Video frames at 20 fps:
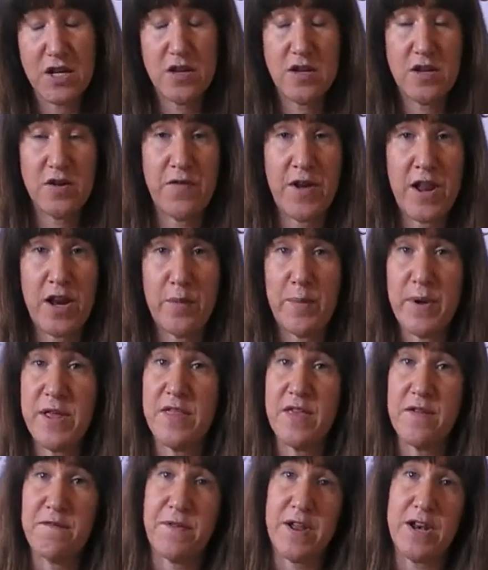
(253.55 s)
developing
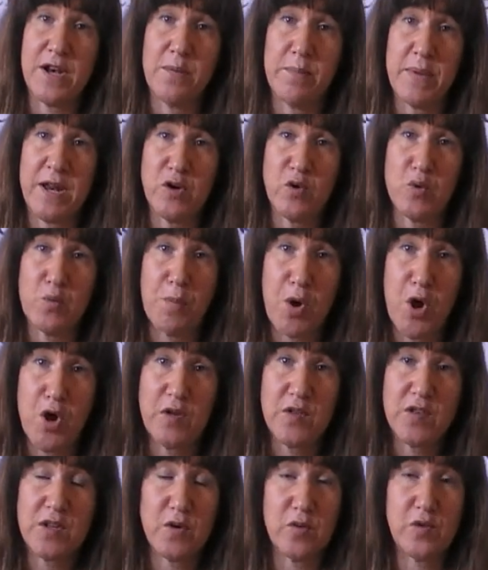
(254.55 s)
their fundamental motor
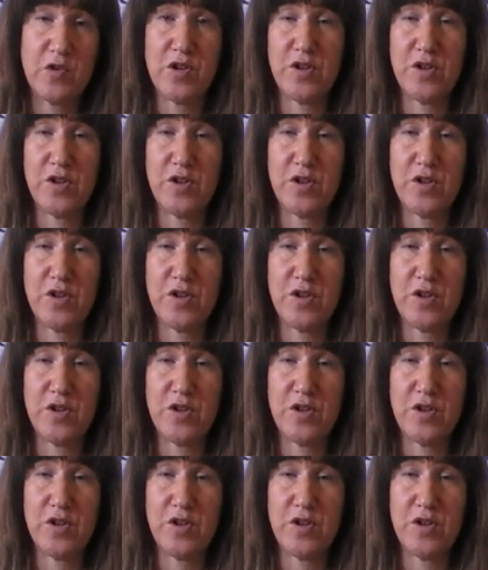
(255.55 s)
skills,